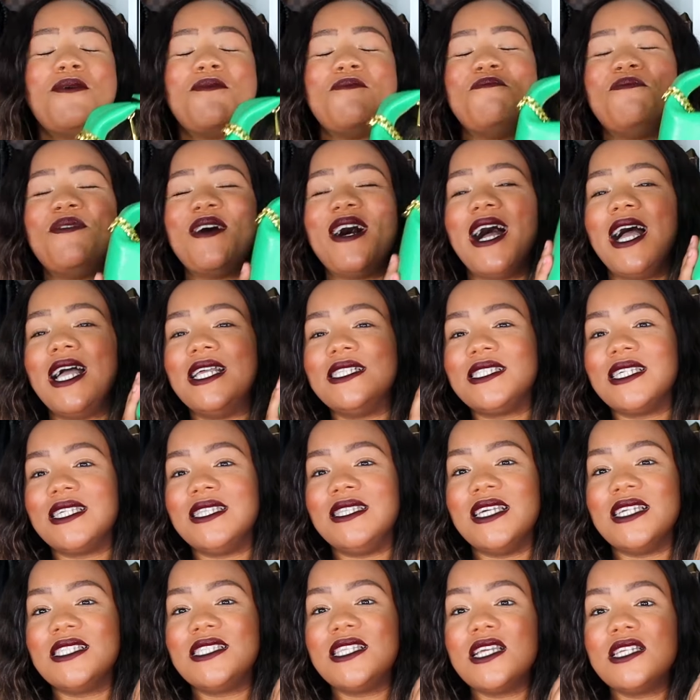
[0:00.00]
But
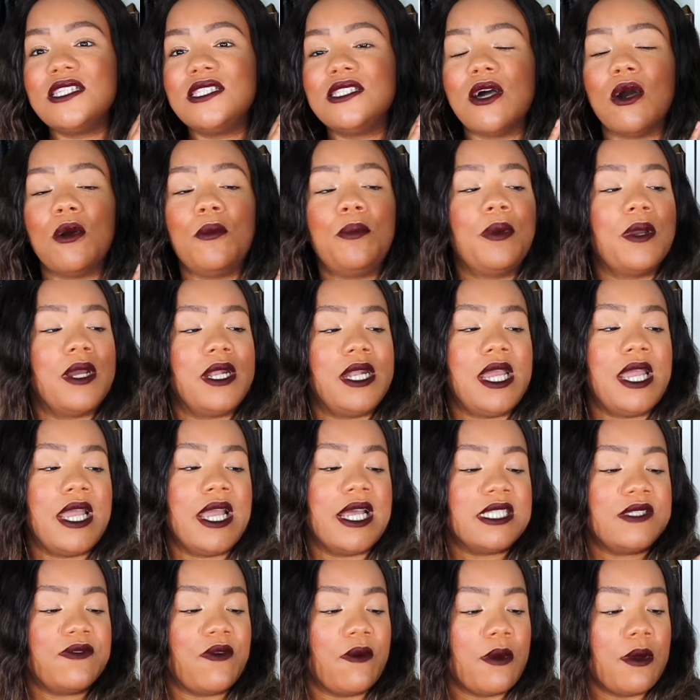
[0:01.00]
this is so pretty.
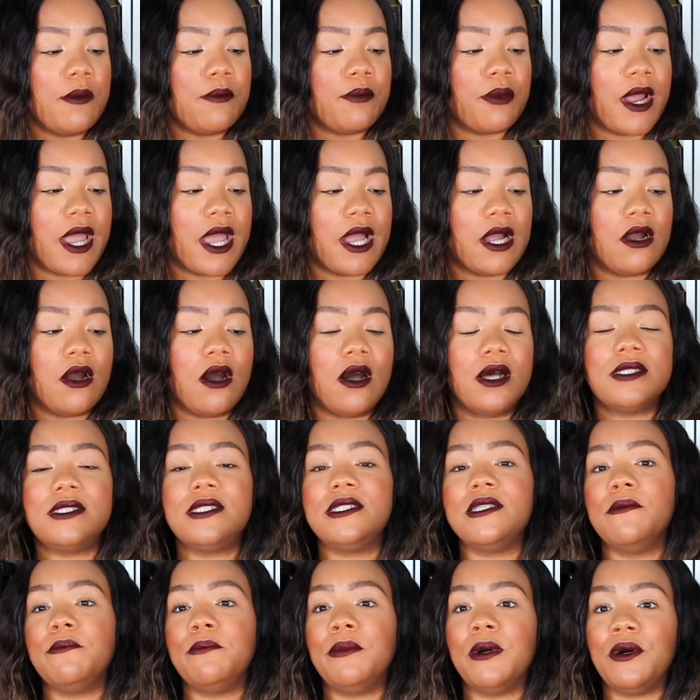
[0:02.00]
It's from a brand called
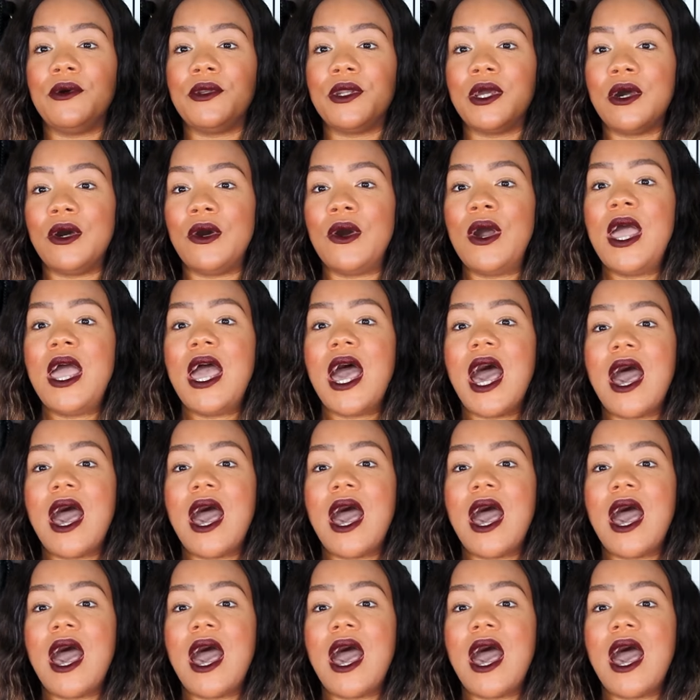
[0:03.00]
Simbono.